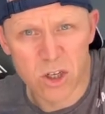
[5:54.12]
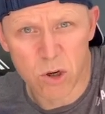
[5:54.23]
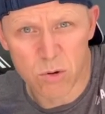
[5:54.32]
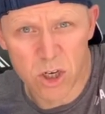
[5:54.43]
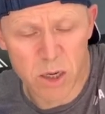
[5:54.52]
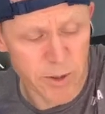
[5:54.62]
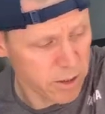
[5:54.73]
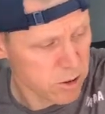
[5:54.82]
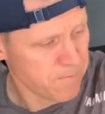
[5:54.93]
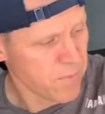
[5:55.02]
two
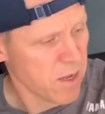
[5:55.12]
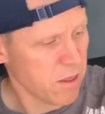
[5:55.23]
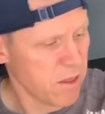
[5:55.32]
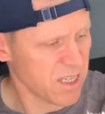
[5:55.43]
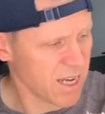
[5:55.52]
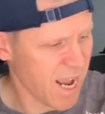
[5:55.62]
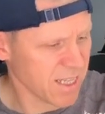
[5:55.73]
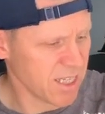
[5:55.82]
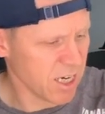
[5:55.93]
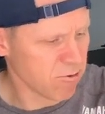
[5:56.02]
terminals. This
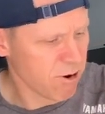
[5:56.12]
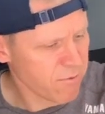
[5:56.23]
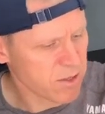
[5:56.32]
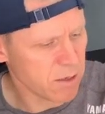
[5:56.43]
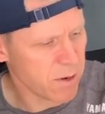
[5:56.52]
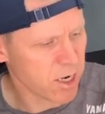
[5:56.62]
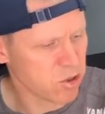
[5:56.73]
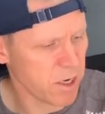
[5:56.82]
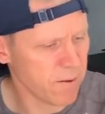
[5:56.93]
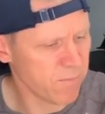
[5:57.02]
anti-gravity
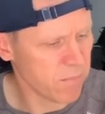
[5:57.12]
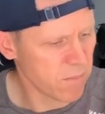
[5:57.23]
battery,